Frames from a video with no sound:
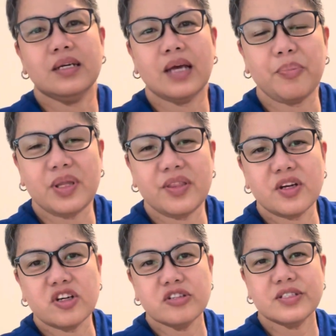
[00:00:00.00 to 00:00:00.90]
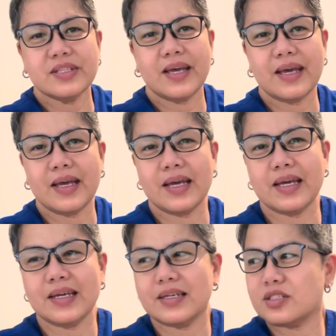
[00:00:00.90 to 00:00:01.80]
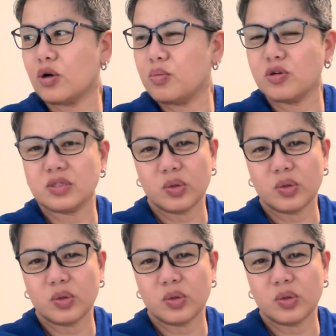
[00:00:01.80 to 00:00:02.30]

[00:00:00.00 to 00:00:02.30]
Happy Thursday. It's almost